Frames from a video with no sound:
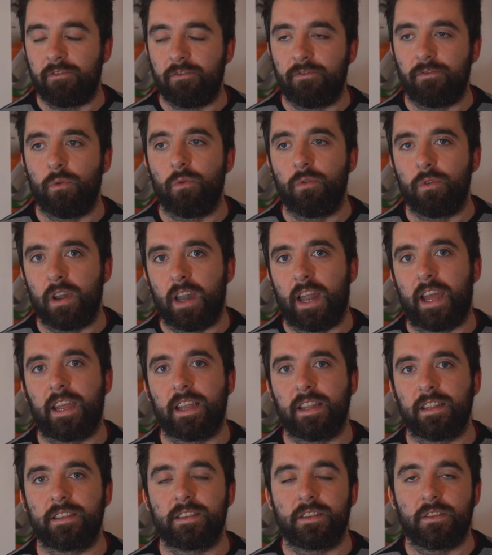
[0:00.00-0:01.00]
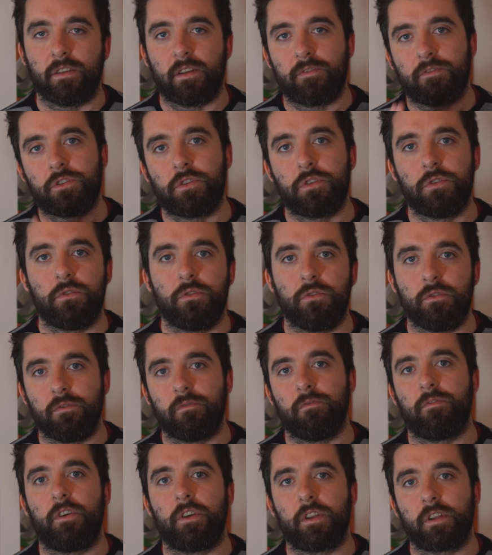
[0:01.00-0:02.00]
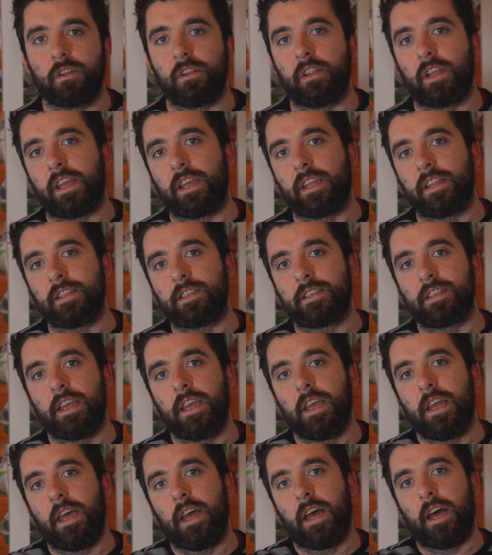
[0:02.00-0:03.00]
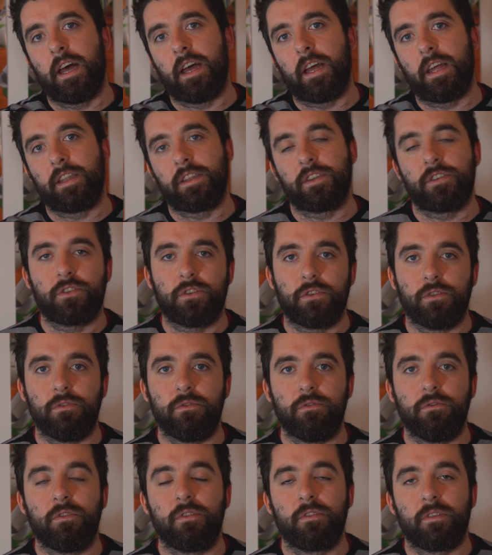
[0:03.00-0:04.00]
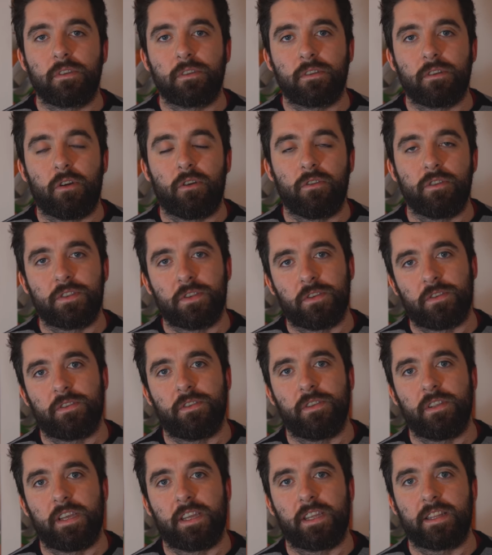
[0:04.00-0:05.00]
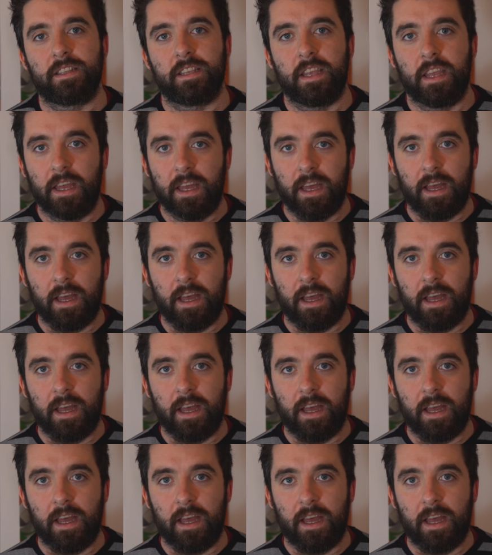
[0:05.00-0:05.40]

four lines. You'll have two vertical lines and two horizontal lines,